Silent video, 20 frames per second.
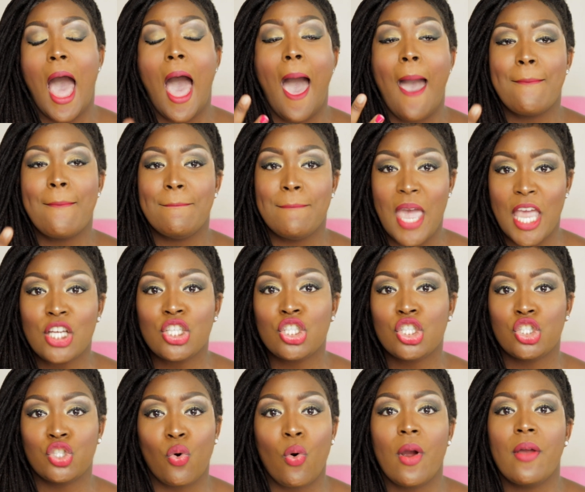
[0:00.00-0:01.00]
I make
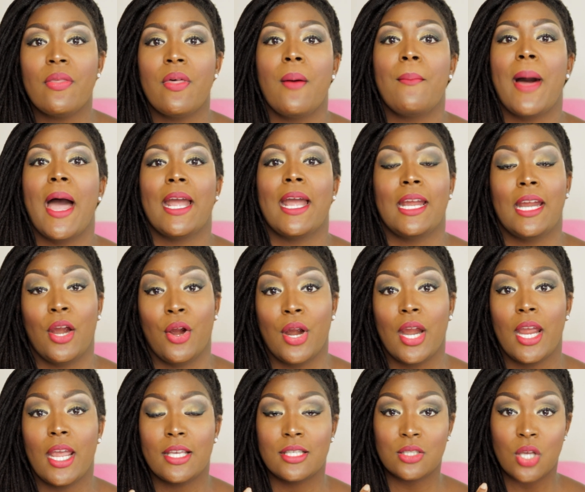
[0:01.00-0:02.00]
sure that my hair
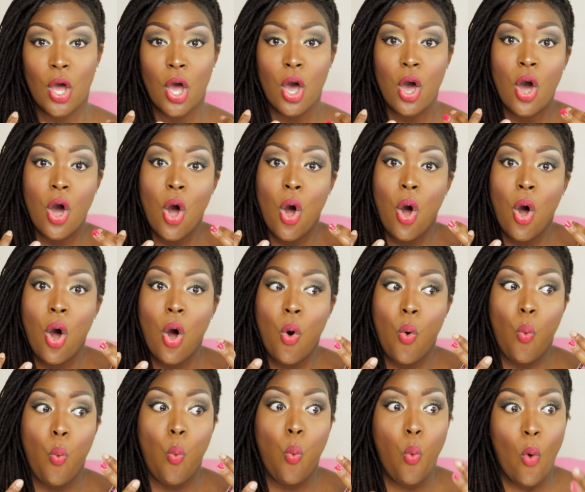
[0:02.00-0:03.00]
is
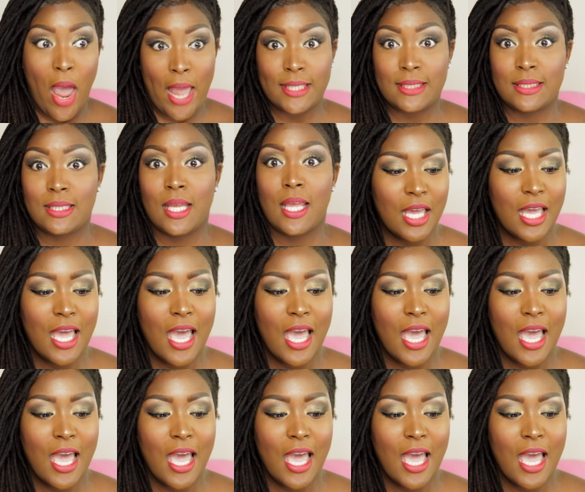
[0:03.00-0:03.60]
wet.